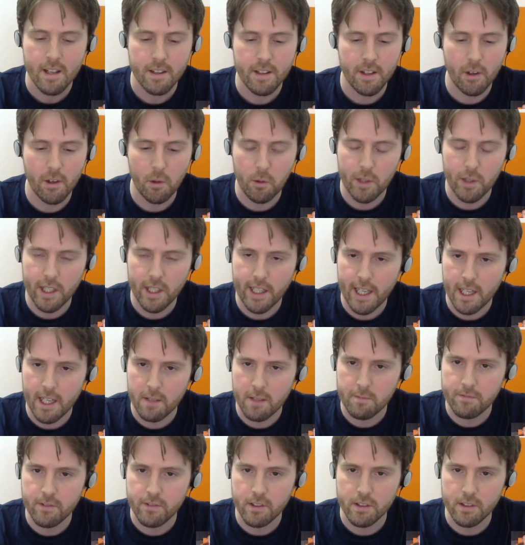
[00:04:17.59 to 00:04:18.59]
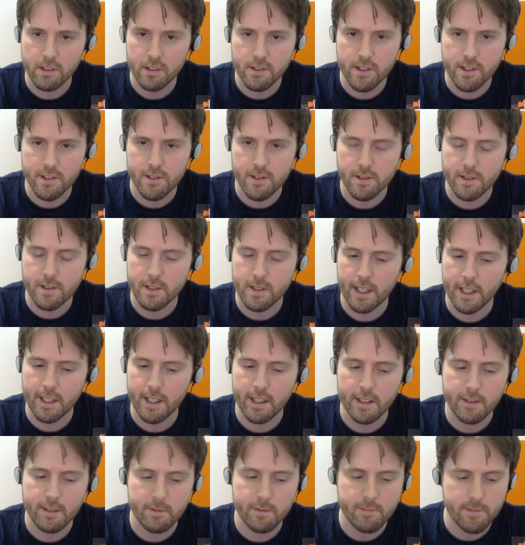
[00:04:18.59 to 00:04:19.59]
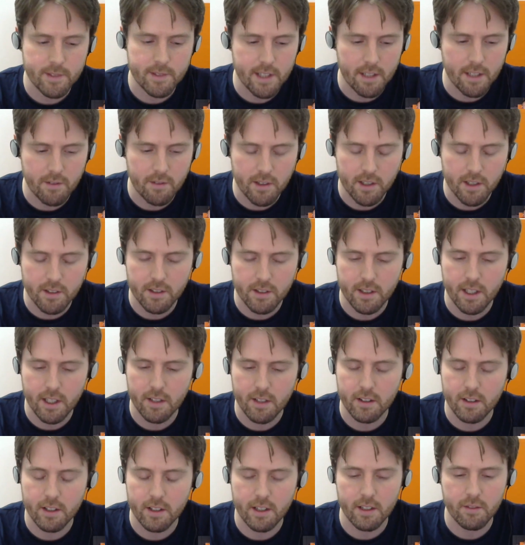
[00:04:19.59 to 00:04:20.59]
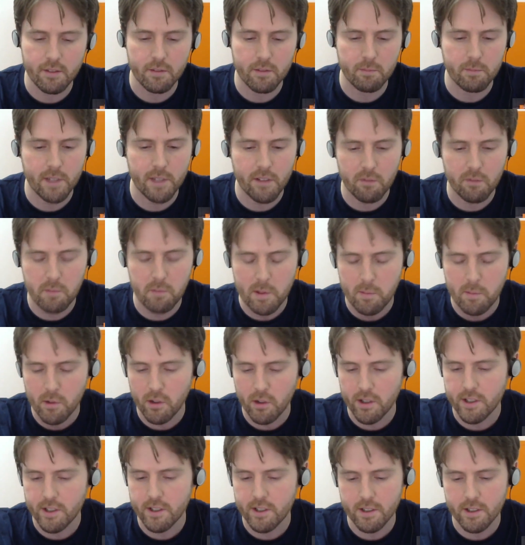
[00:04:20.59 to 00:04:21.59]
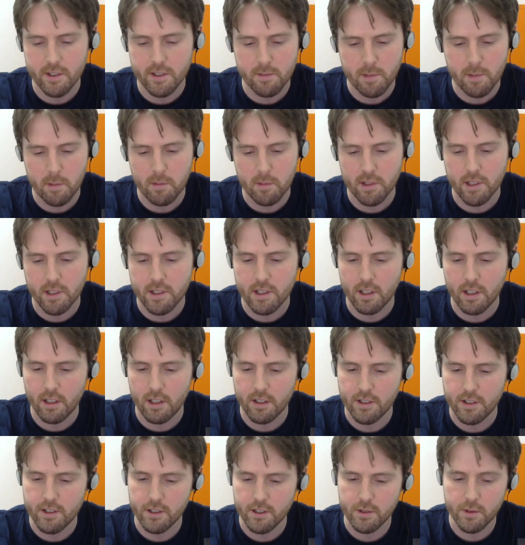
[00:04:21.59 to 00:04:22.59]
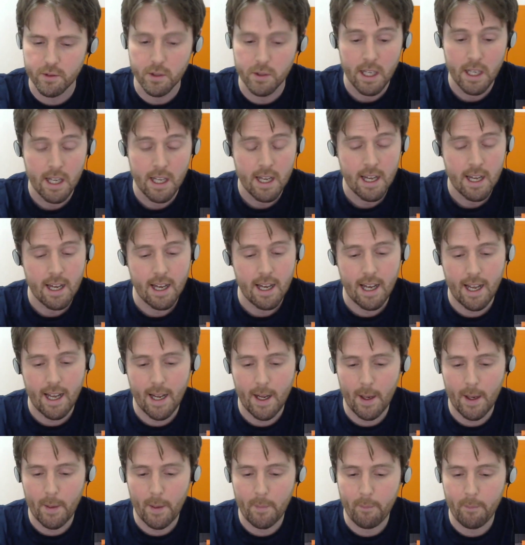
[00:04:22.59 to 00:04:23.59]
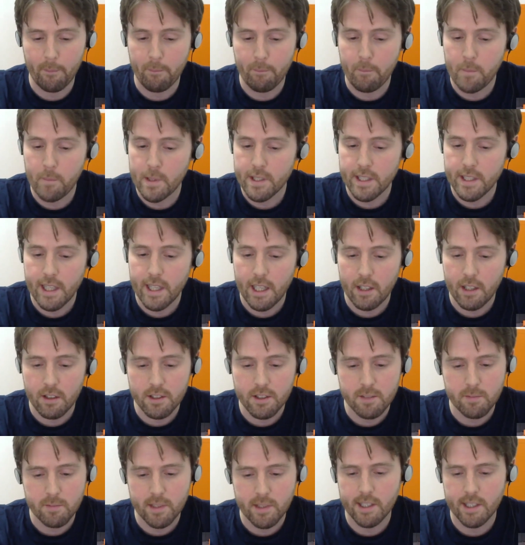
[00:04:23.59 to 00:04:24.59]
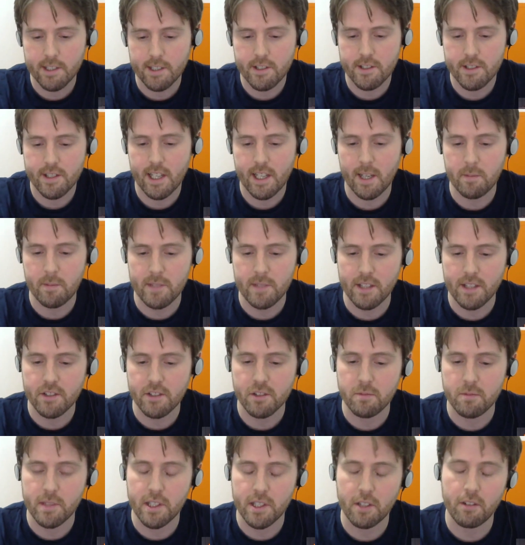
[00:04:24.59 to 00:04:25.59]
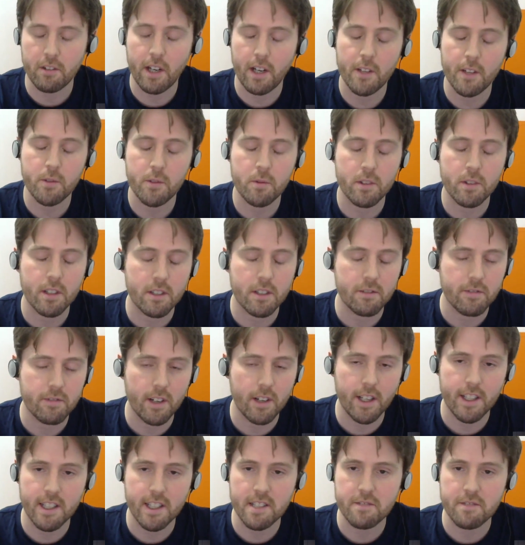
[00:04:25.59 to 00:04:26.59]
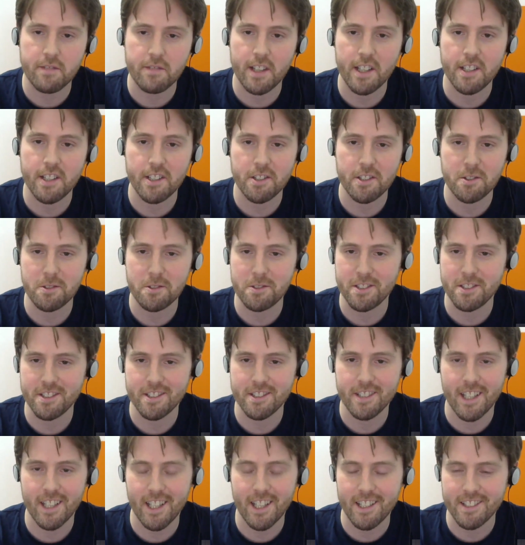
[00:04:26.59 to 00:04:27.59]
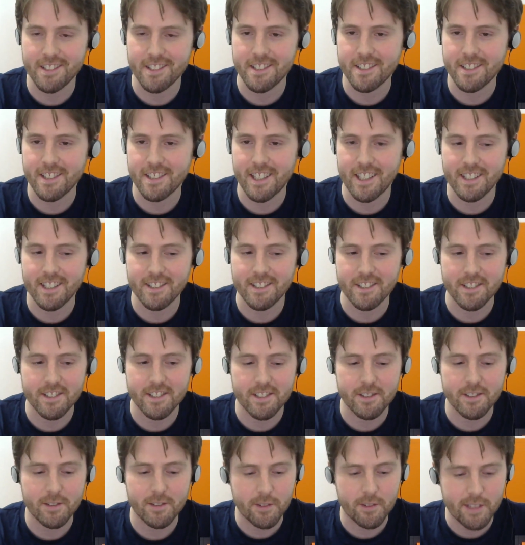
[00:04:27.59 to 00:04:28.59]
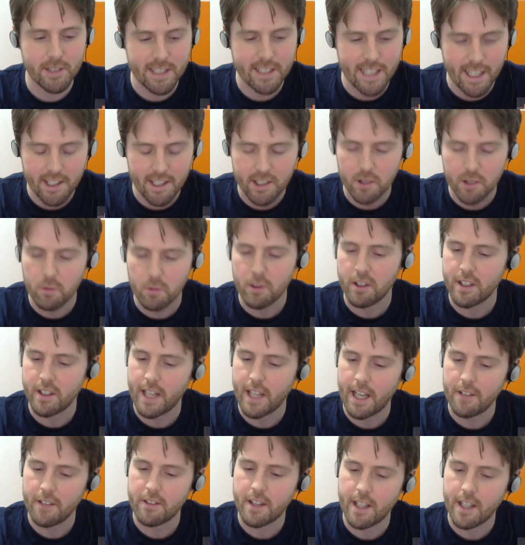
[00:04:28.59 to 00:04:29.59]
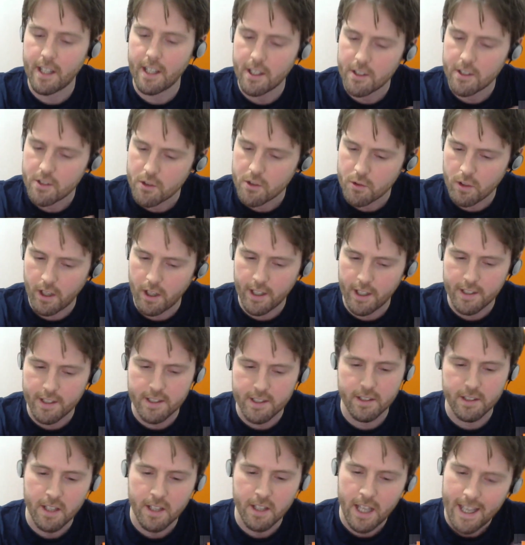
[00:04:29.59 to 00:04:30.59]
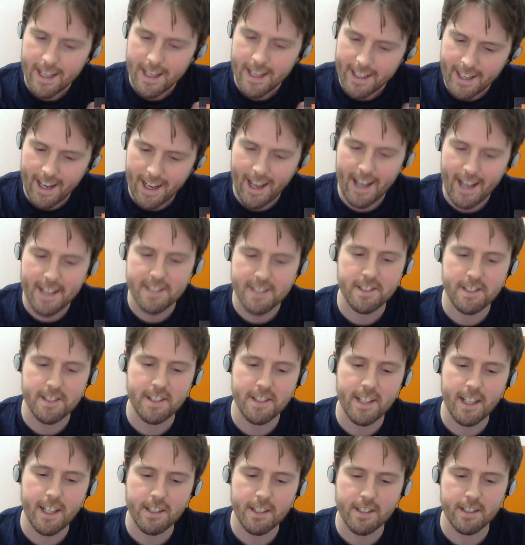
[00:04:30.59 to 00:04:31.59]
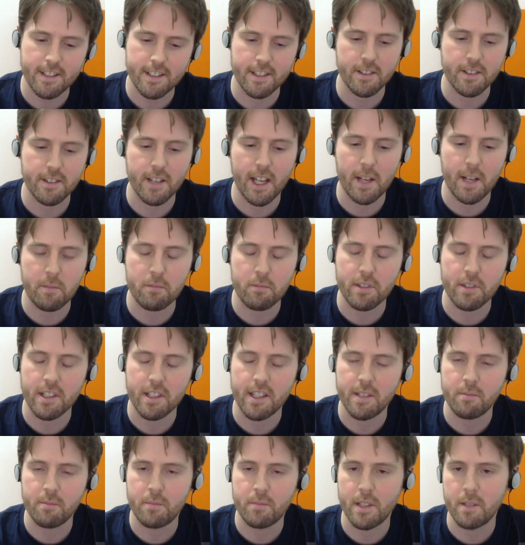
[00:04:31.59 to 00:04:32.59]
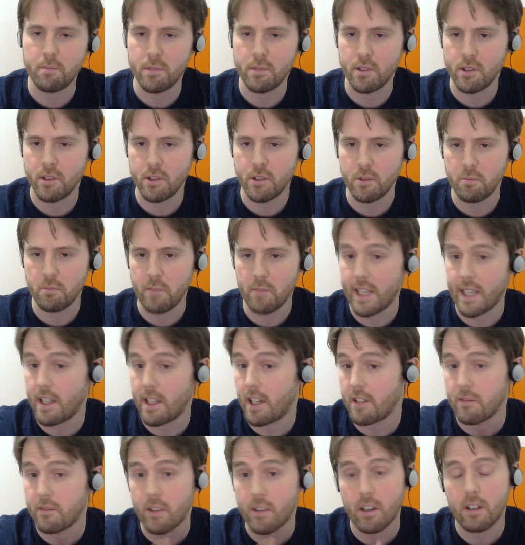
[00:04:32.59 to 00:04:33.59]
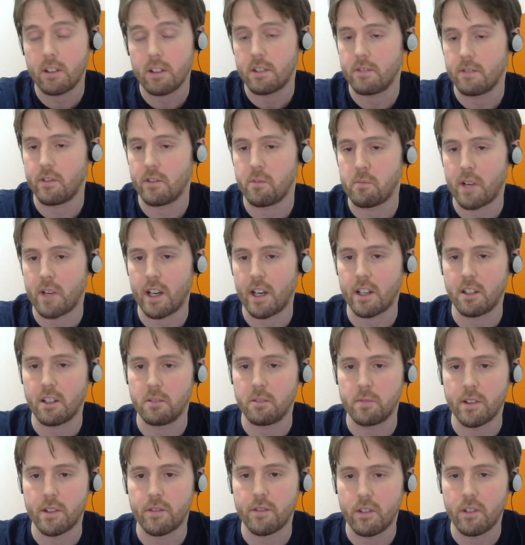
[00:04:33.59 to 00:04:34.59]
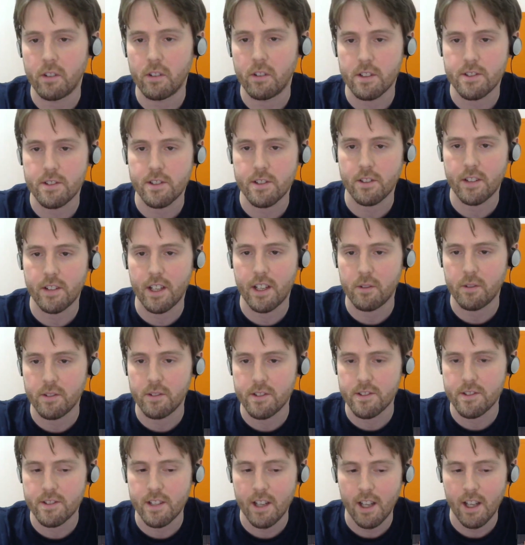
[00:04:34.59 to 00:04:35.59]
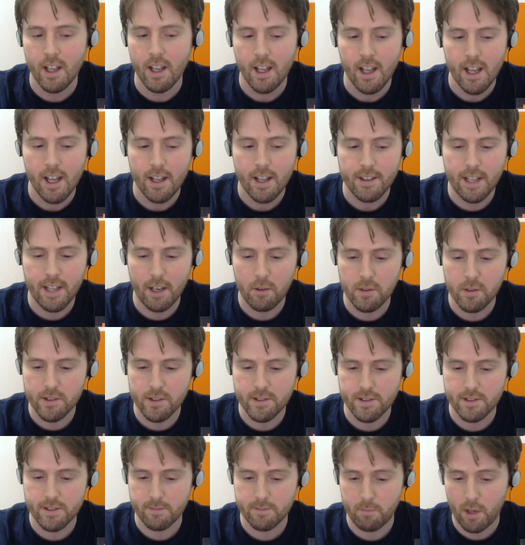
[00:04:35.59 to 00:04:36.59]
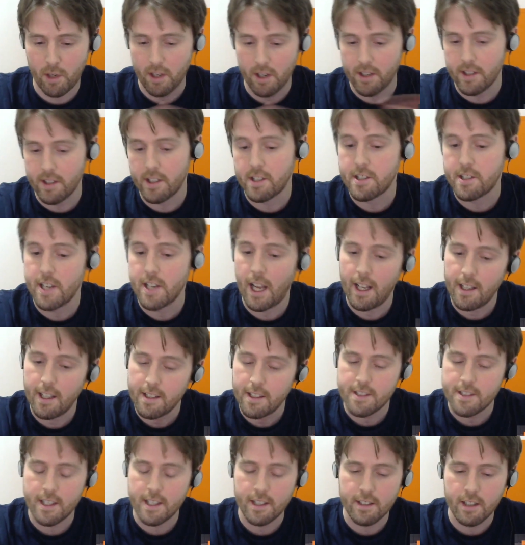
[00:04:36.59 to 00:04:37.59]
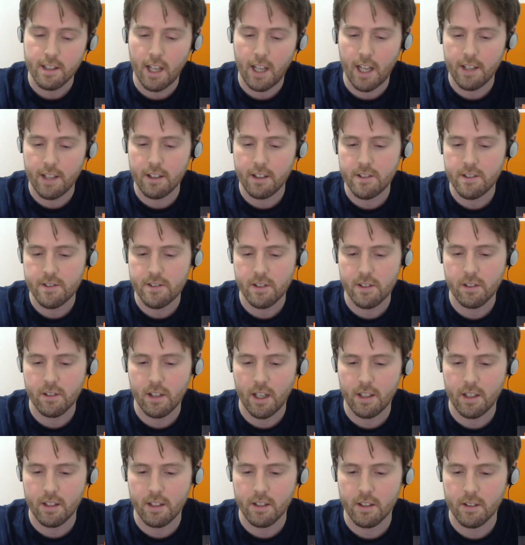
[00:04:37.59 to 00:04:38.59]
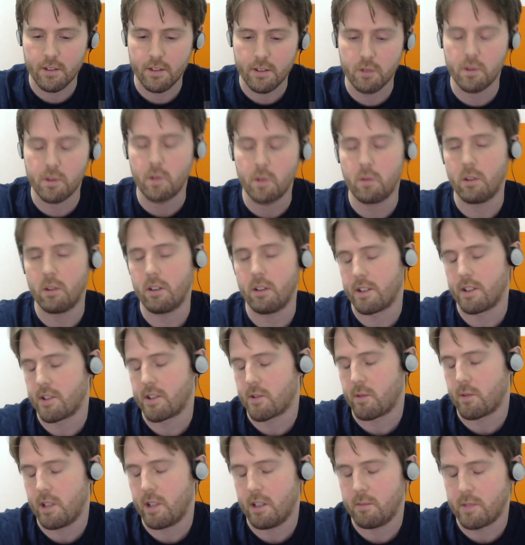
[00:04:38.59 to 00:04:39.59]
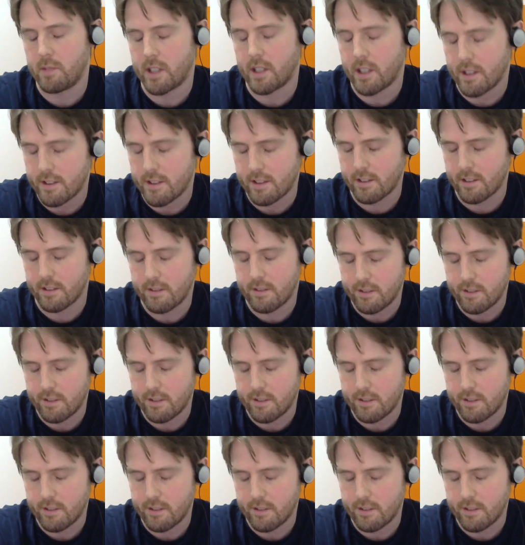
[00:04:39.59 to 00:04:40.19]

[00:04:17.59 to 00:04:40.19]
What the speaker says: They were really helpful, just like giving me pointers, people to talk to. But yeah, ultimately it just came down to a bit of groundwork, finding a venue and getting the word out there, trying to cast the net and bring in people who may not have heard of Umbraco before. So that was part of the challenge and also kind of the reward as well, because